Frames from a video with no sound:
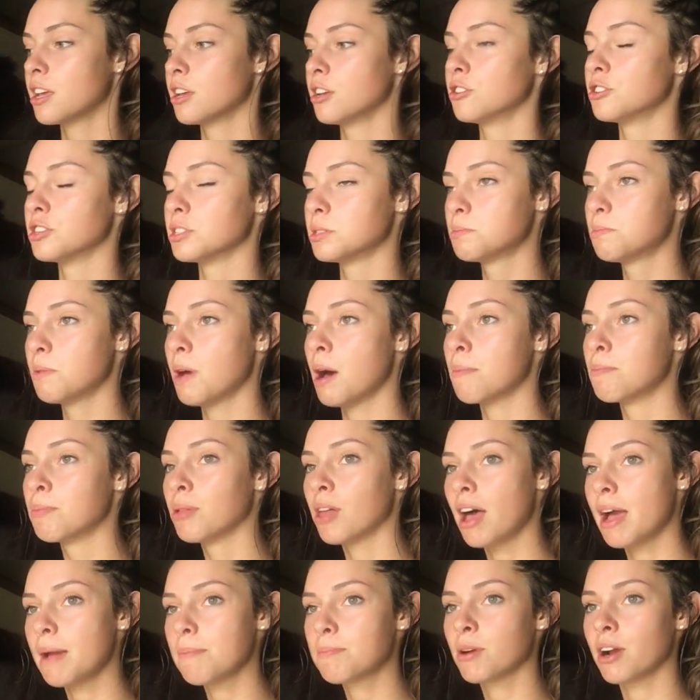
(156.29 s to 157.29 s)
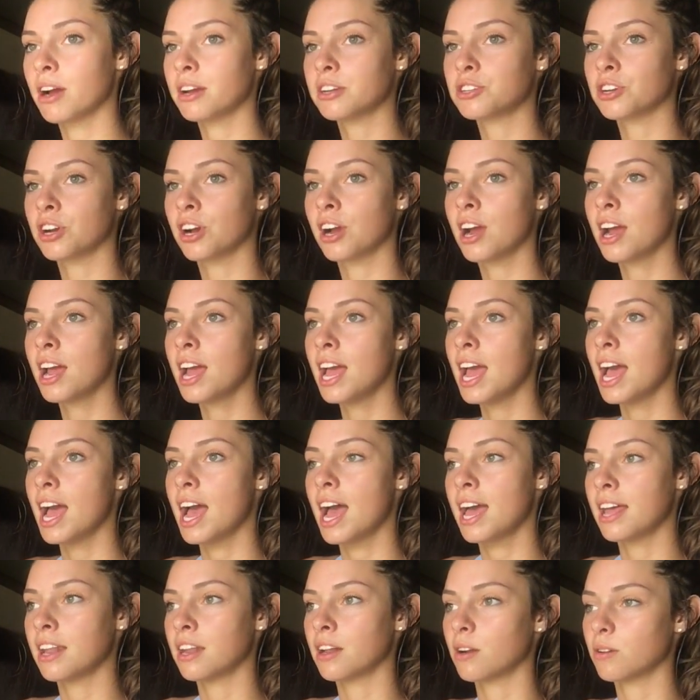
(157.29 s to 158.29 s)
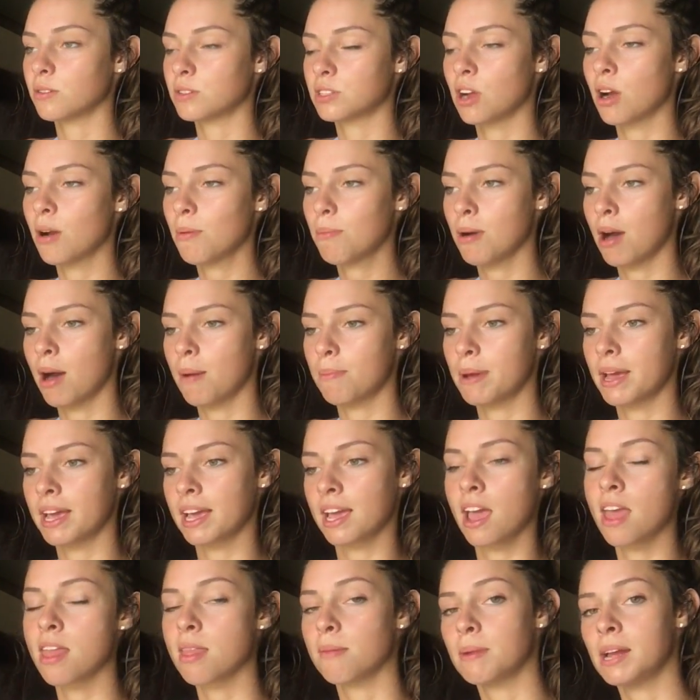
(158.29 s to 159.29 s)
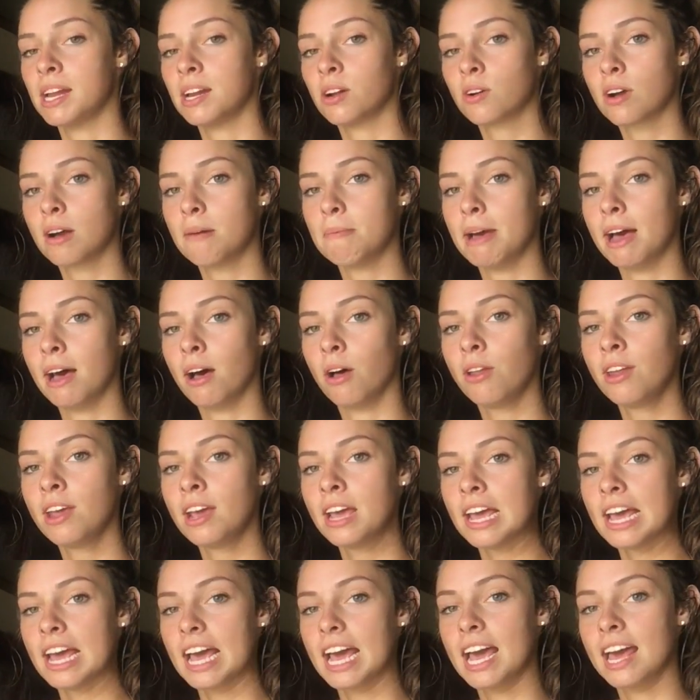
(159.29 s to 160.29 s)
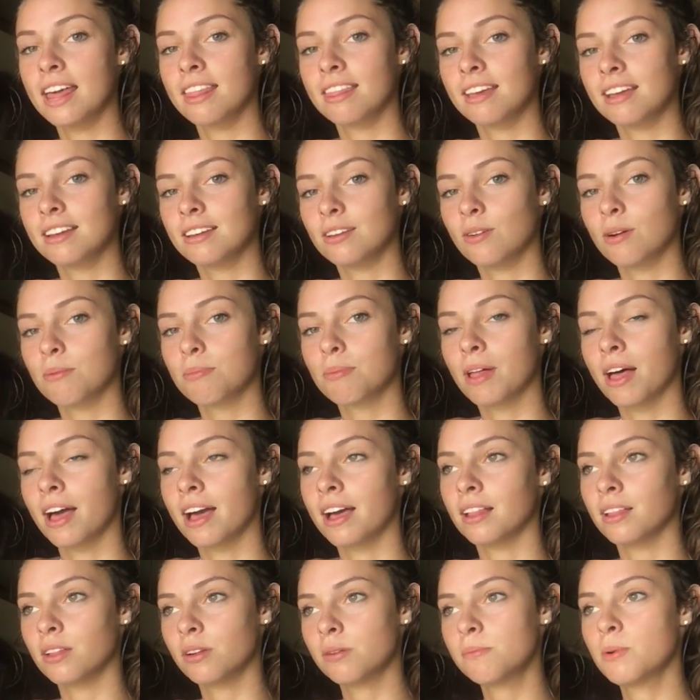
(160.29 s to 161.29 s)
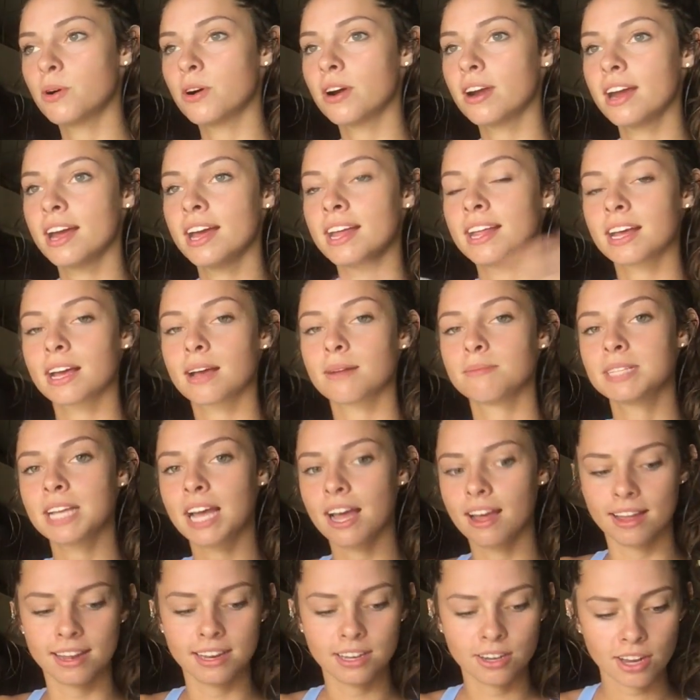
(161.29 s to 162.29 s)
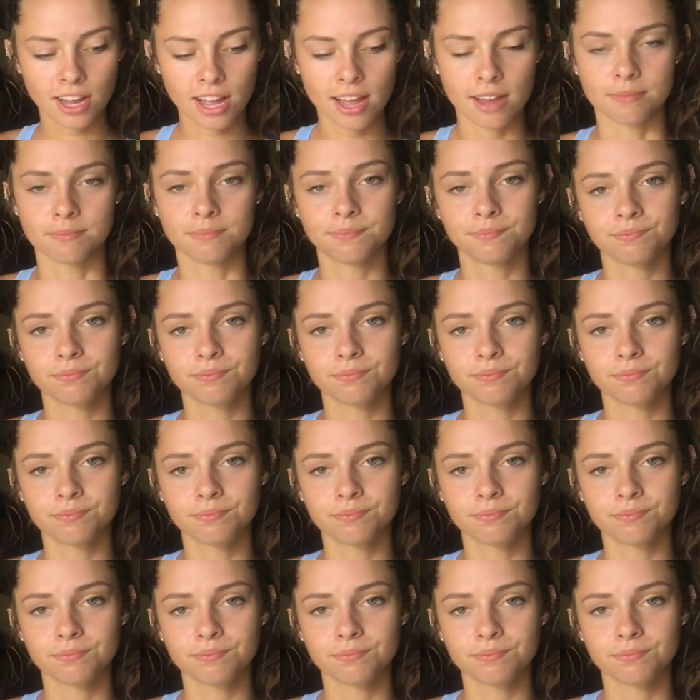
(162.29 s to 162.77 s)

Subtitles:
You just apply pressure, and it'll start popping, and the mane will come out, and then you apply a little more, and it comes out, and you're good.